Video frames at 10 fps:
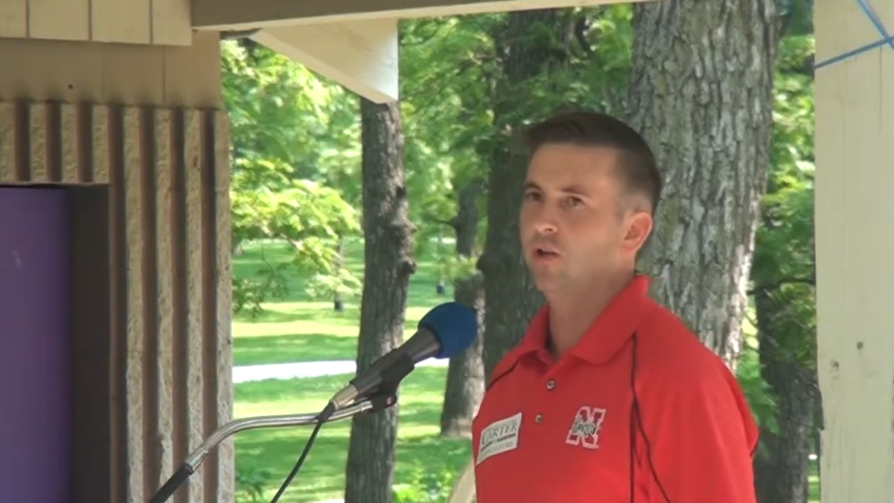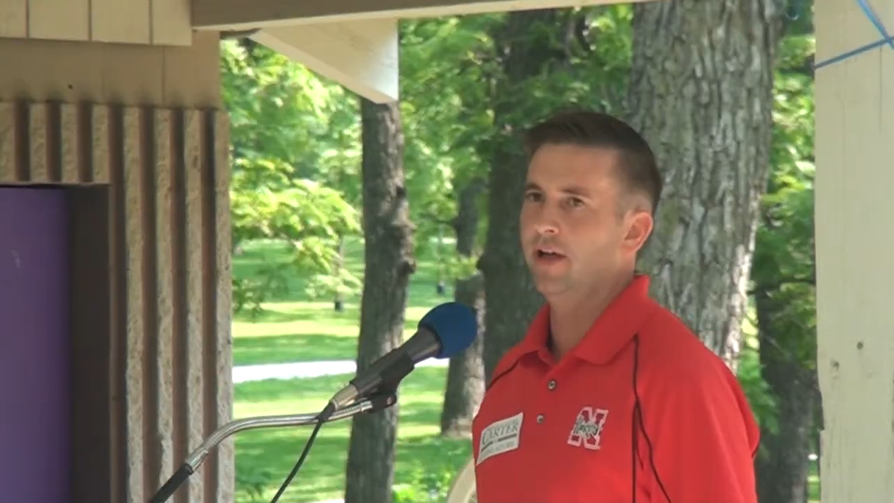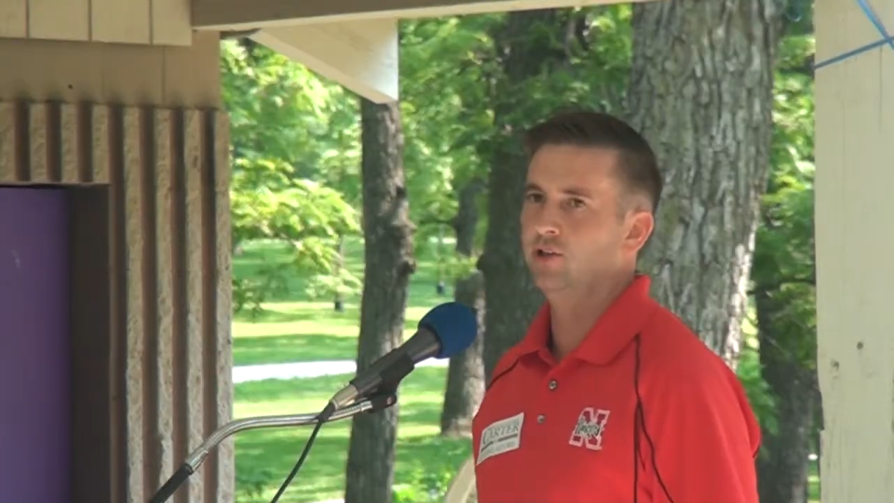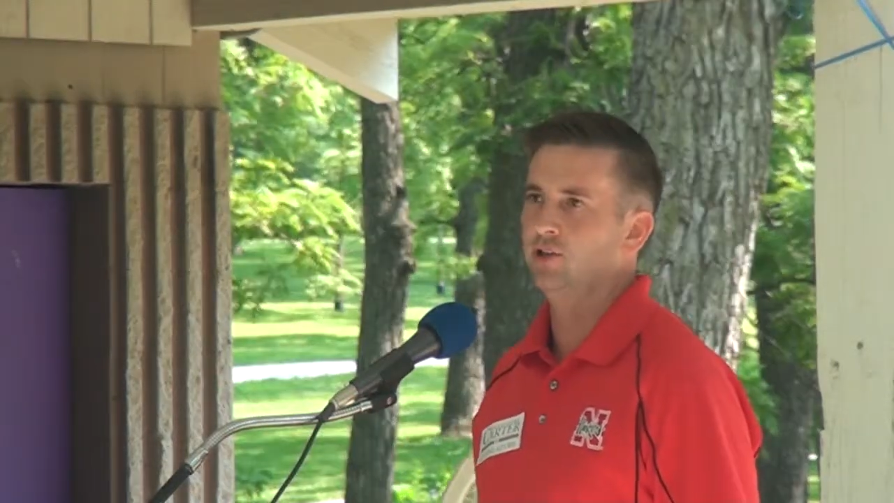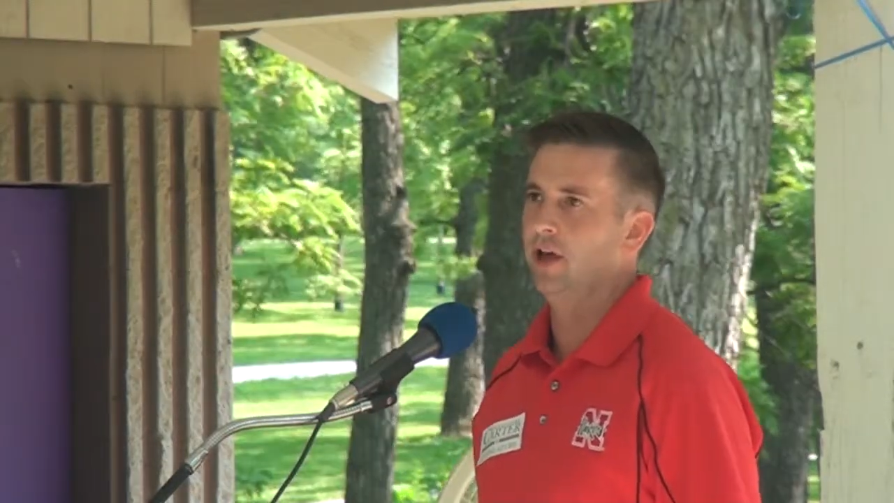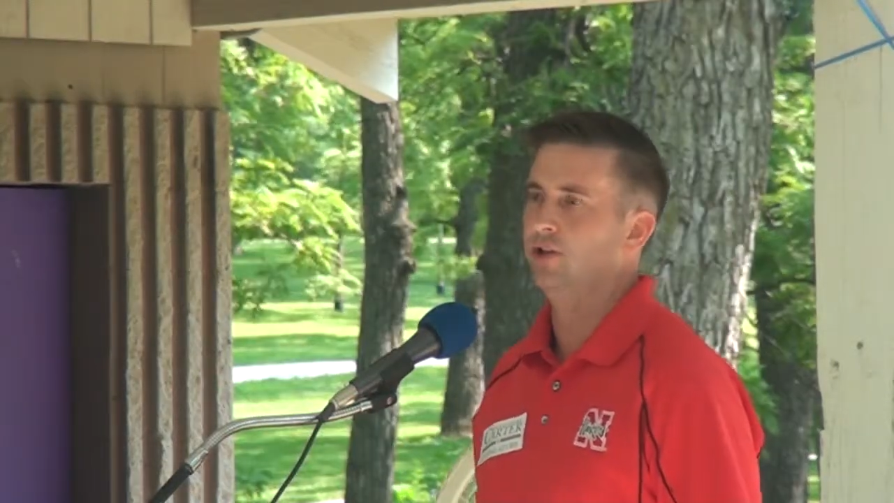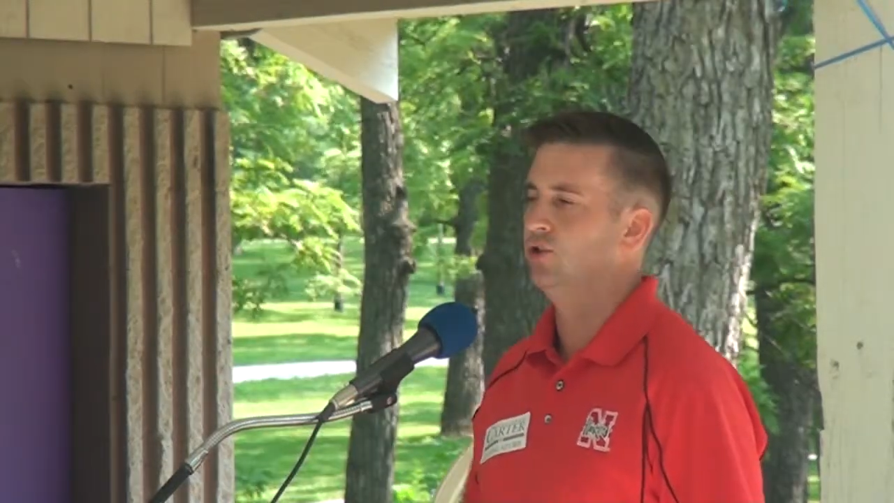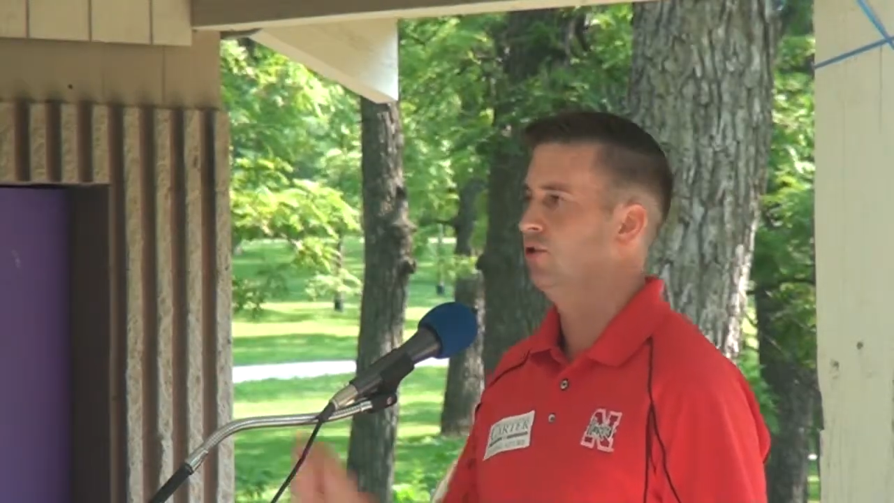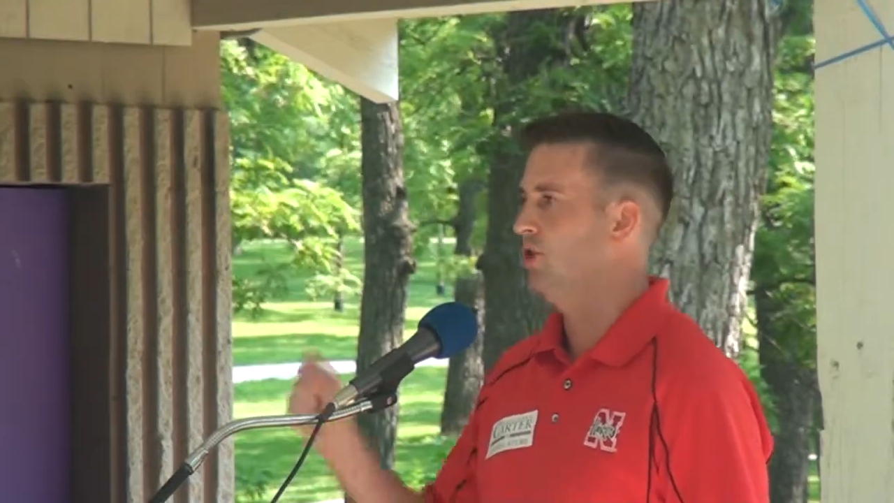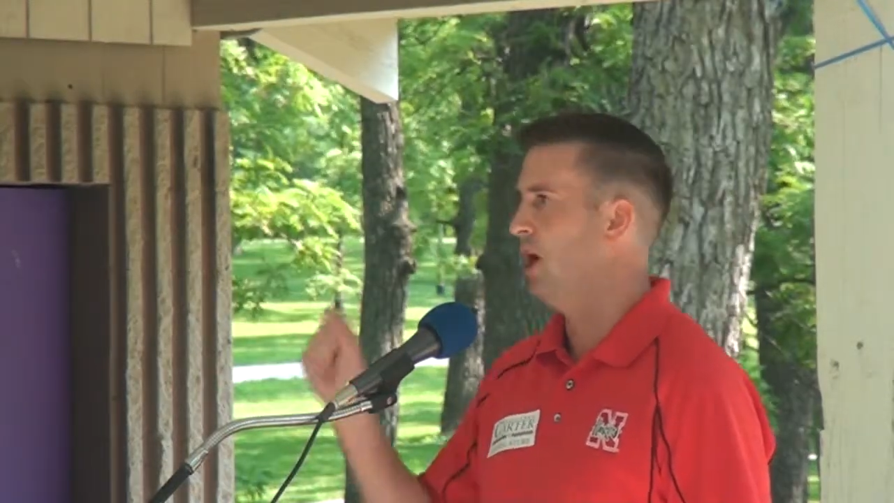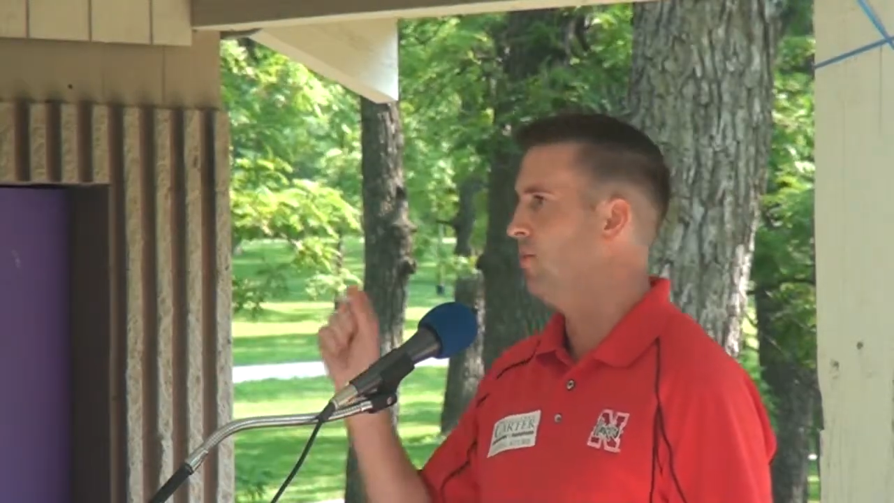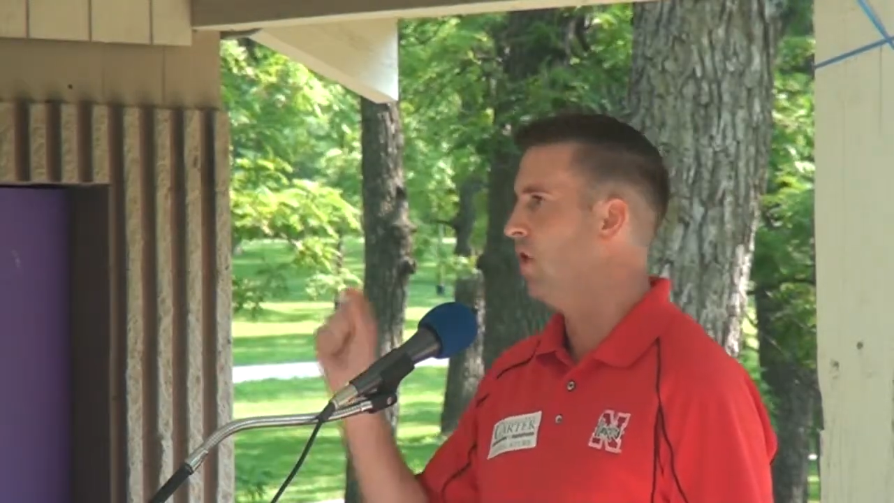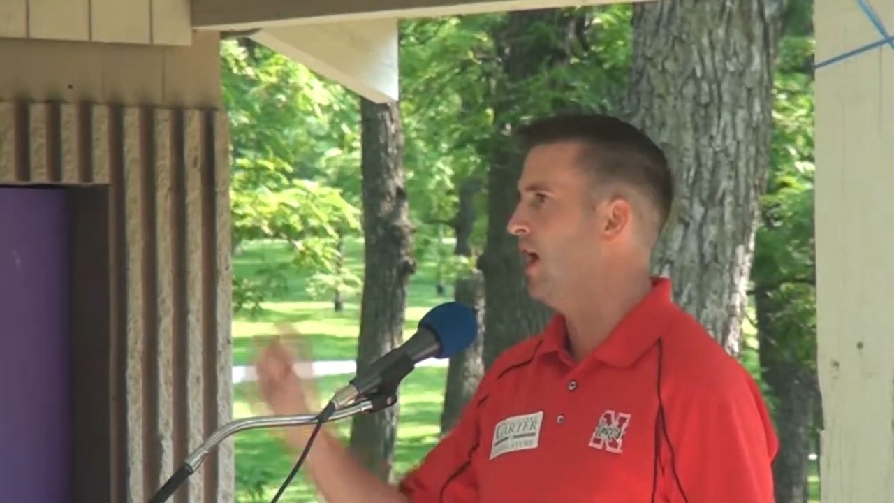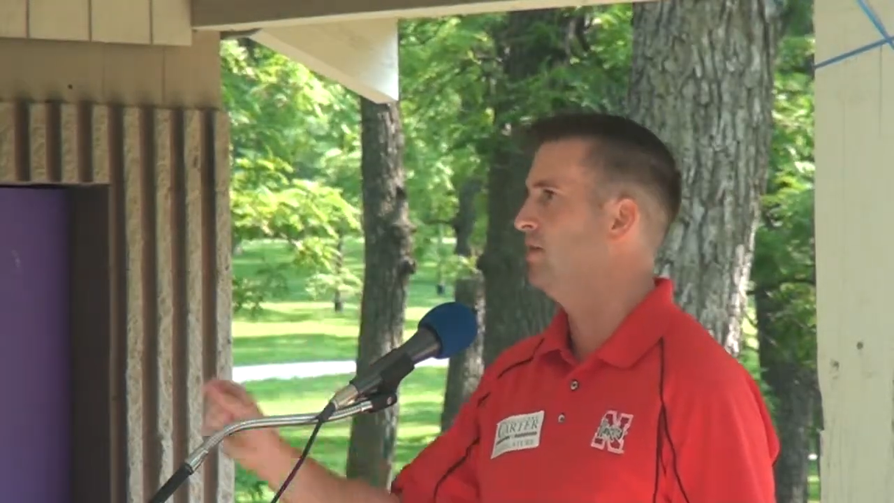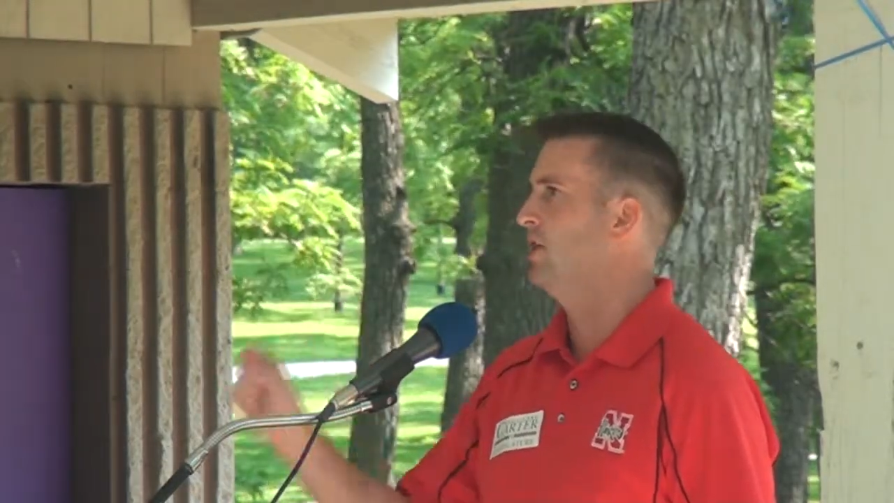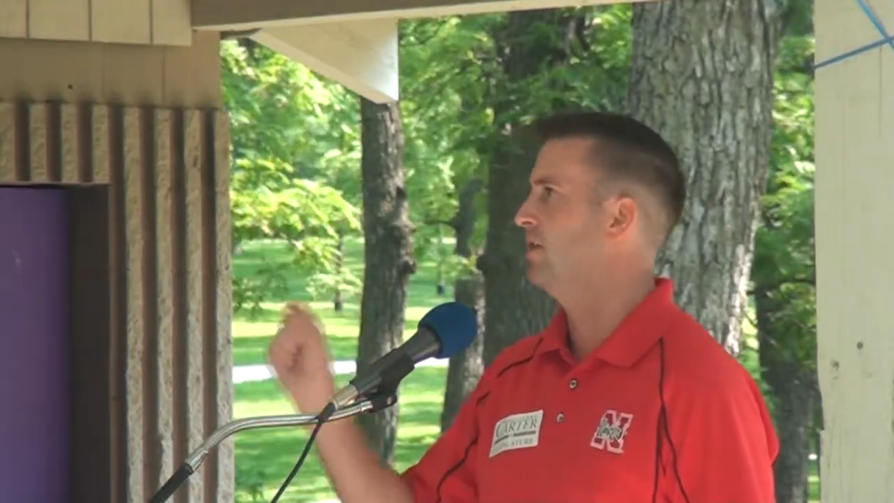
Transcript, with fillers: legislature and John Murante